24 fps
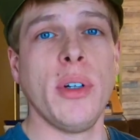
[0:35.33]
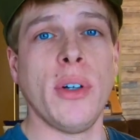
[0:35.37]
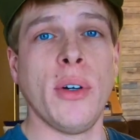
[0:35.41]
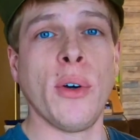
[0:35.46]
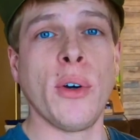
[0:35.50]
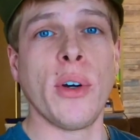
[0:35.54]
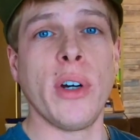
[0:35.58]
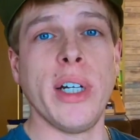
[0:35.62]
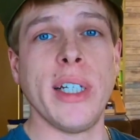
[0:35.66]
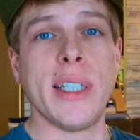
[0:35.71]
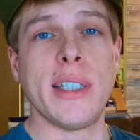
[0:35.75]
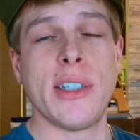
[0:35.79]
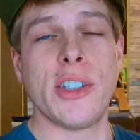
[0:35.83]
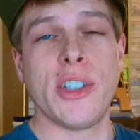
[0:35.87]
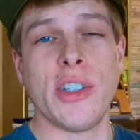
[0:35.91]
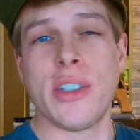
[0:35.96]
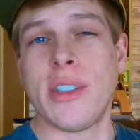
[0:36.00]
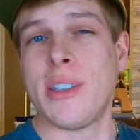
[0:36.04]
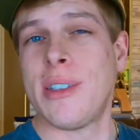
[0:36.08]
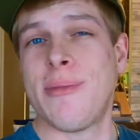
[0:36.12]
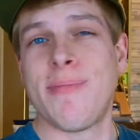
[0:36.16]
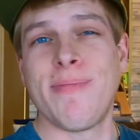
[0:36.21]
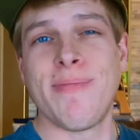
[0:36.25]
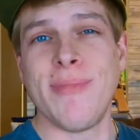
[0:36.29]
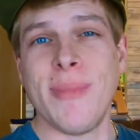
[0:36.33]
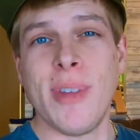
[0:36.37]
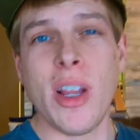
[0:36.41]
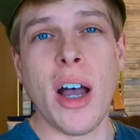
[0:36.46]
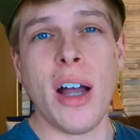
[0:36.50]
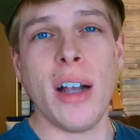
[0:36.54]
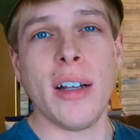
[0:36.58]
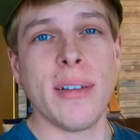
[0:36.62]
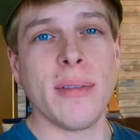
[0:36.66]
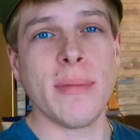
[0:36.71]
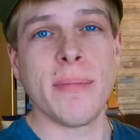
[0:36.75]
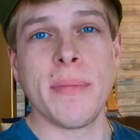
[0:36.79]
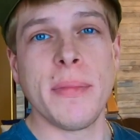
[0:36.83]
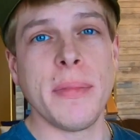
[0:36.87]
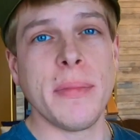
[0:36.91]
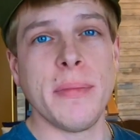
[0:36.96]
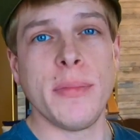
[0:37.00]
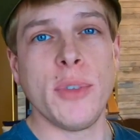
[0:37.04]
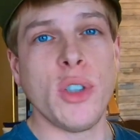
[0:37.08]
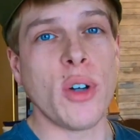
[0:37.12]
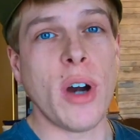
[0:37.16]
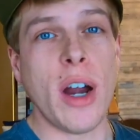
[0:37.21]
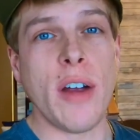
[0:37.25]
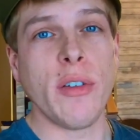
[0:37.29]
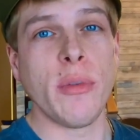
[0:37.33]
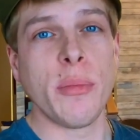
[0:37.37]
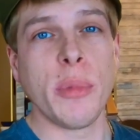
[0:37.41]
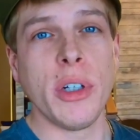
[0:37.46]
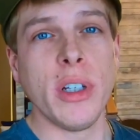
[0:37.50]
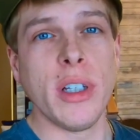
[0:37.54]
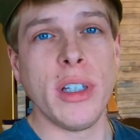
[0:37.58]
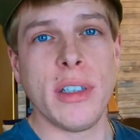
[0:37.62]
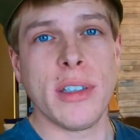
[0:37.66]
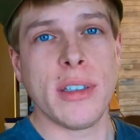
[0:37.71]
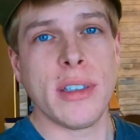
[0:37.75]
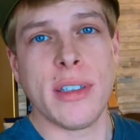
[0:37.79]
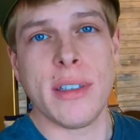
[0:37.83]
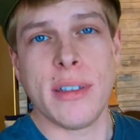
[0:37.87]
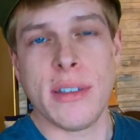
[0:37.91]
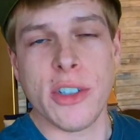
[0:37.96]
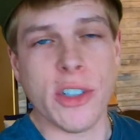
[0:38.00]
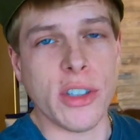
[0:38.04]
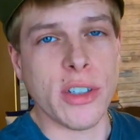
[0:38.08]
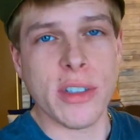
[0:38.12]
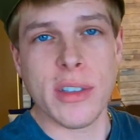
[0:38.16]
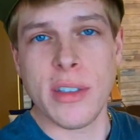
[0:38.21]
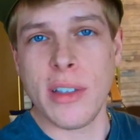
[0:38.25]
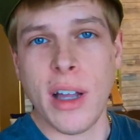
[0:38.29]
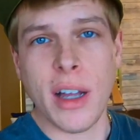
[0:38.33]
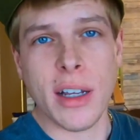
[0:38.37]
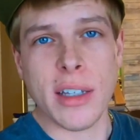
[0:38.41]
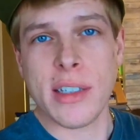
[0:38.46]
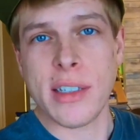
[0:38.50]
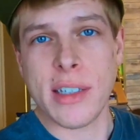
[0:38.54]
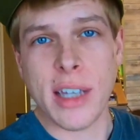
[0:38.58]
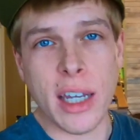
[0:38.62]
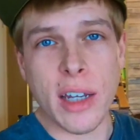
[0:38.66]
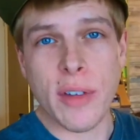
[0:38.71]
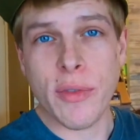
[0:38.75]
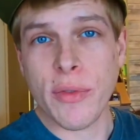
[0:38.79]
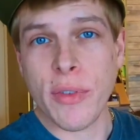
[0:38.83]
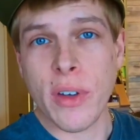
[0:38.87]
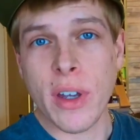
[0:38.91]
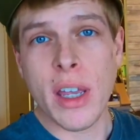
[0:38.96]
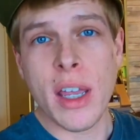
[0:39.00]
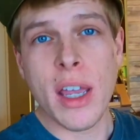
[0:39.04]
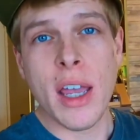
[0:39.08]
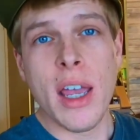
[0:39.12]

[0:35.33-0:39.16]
or it's just not drivable, it's just not safe,